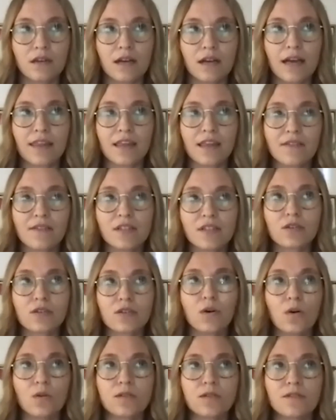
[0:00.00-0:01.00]
I think if it's a
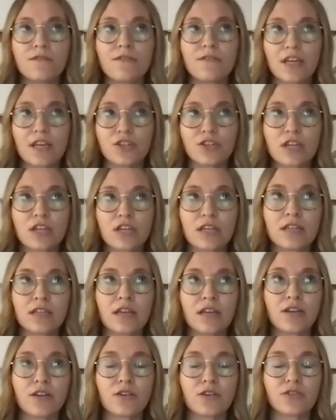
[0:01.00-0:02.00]

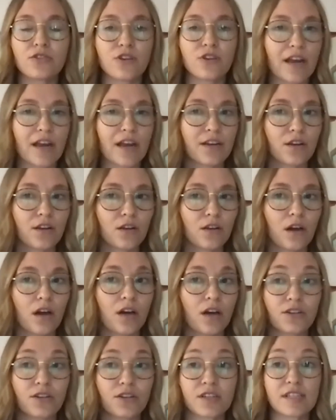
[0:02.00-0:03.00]
cultivation and you're trying to
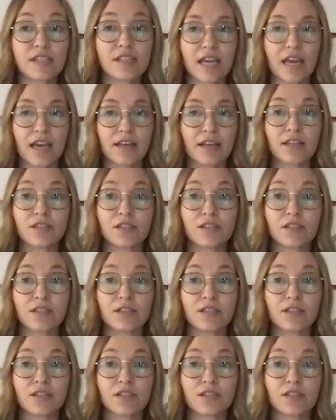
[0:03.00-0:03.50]
understand,